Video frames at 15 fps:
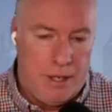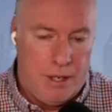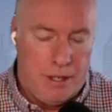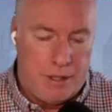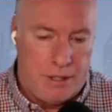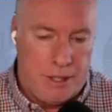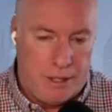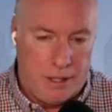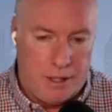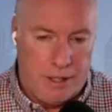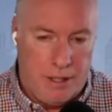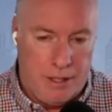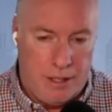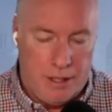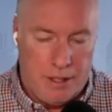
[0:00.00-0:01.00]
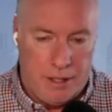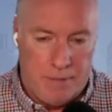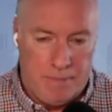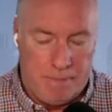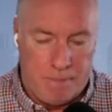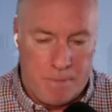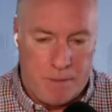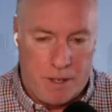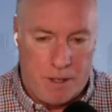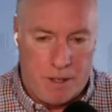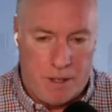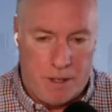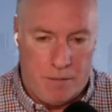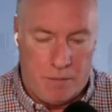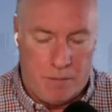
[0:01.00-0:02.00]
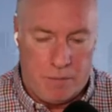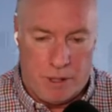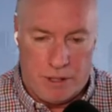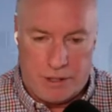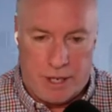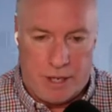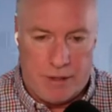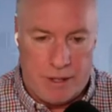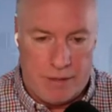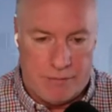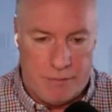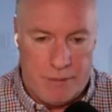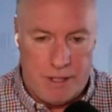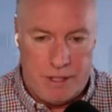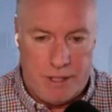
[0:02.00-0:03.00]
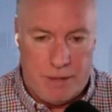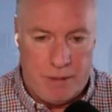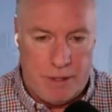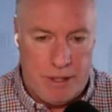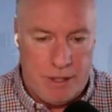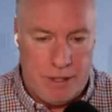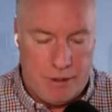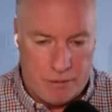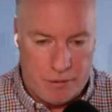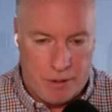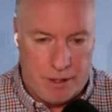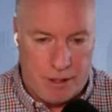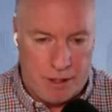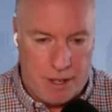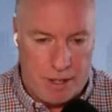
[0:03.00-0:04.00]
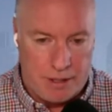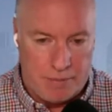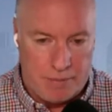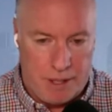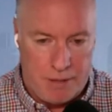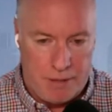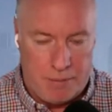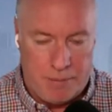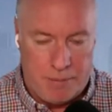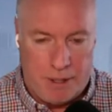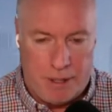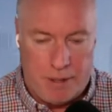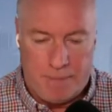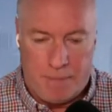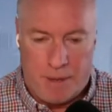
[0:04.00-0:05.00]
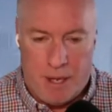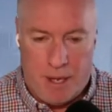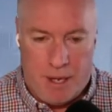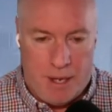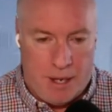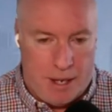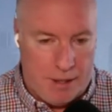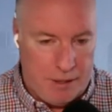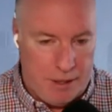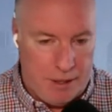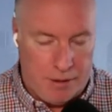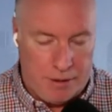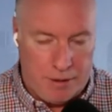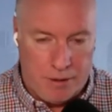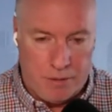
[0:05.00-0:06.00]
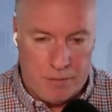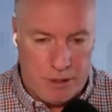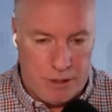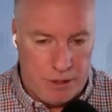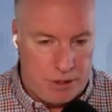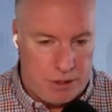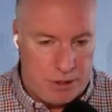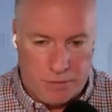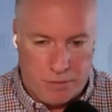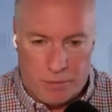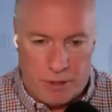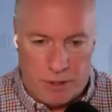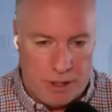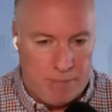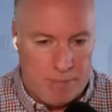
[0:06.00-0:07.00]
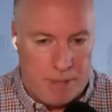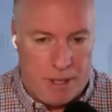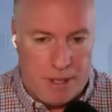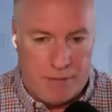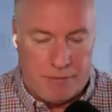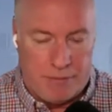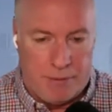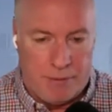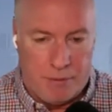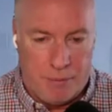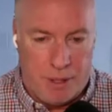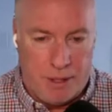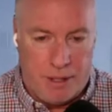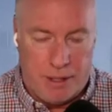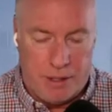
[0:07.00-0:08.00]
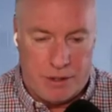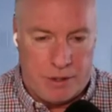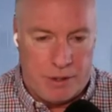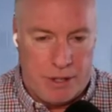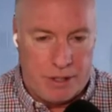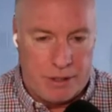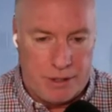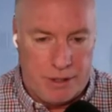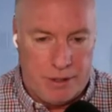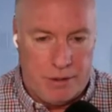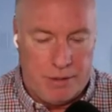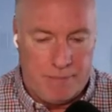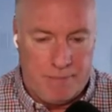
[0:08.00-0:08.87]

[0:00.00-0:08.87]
Secondly, let's gather the information that we need to create the asset management plan. And then third, we get buy-in from everybody and start executing.